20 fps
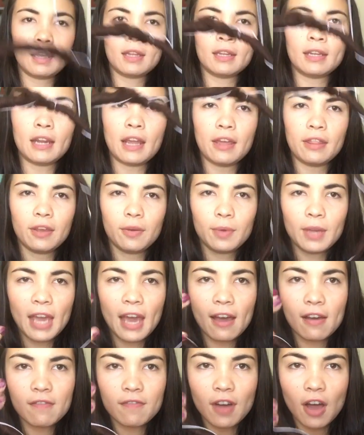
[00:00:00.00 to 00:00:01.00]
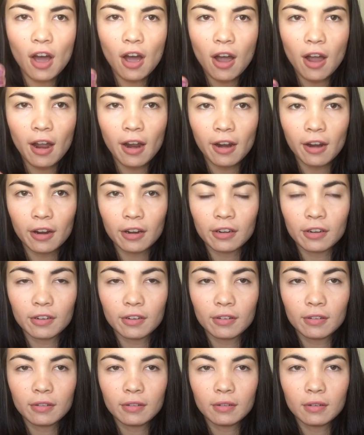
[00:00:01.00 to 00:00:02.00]
Now that we have our
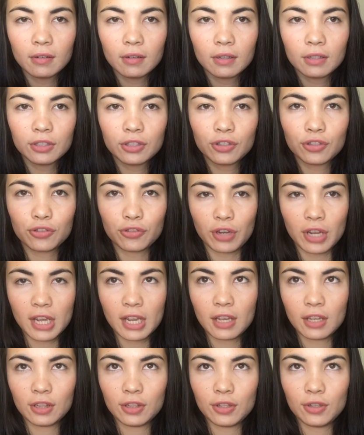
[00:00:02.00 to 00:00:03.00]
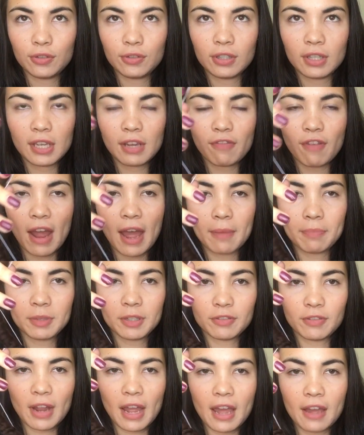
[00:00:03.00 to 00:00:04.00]
string loosely wrapped
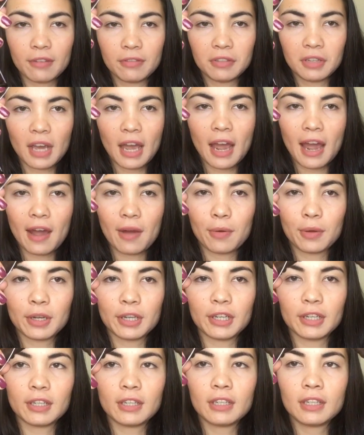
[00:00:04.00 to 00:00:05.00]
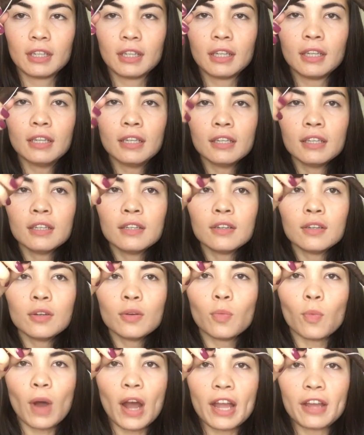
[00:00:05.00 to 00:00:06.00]
around our
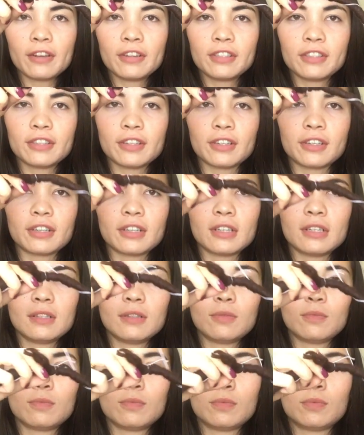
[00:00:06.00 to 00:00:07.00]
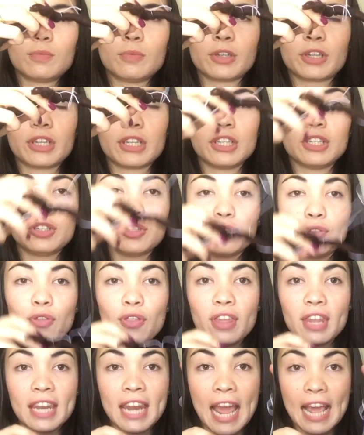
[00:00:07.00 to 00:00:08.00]
wire circle, we're gonna do
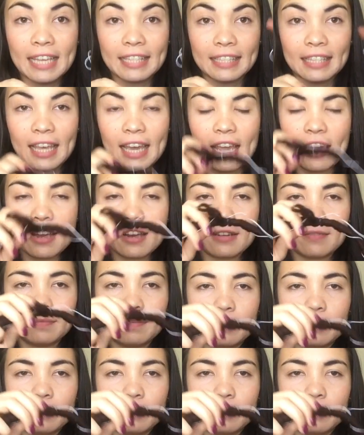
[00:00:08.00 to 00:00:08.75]
the next layer.